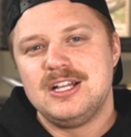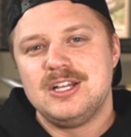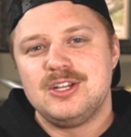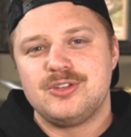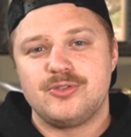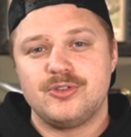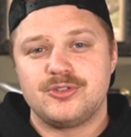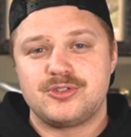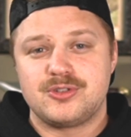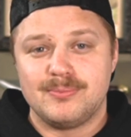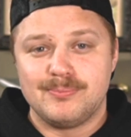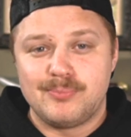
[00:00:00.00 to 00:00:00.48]

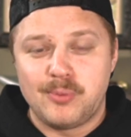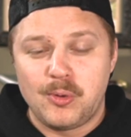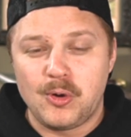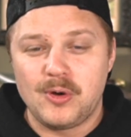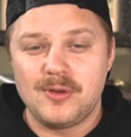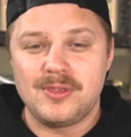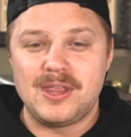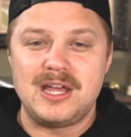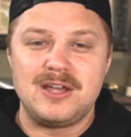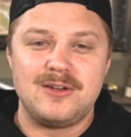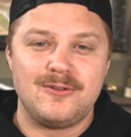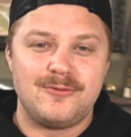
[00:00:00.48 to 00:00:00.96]
So it's
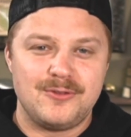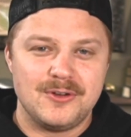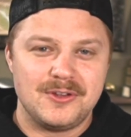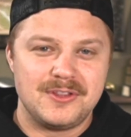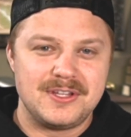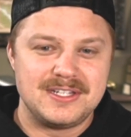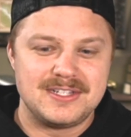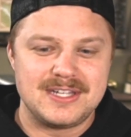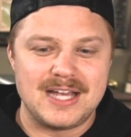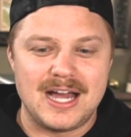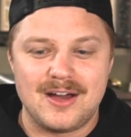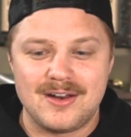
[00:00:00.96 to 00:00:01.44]
important that you fill
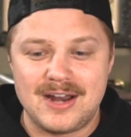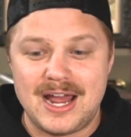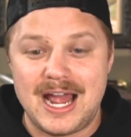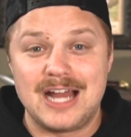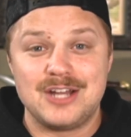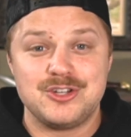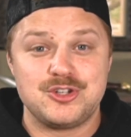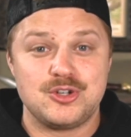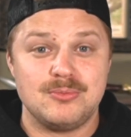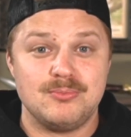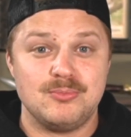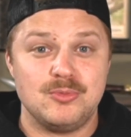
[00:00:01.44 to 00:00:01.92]
these out
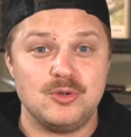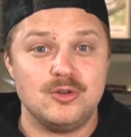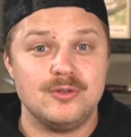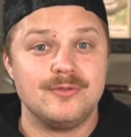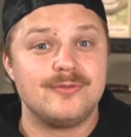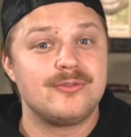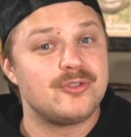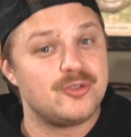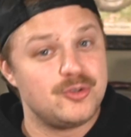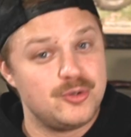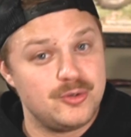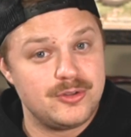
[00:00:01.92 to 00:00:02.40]
as you move
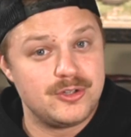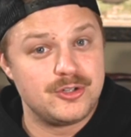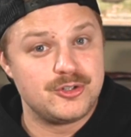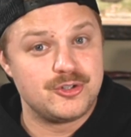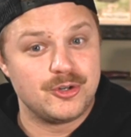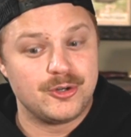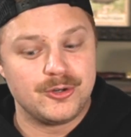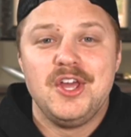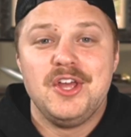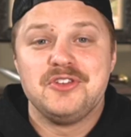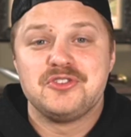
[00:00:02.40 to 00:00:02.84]
through the journal.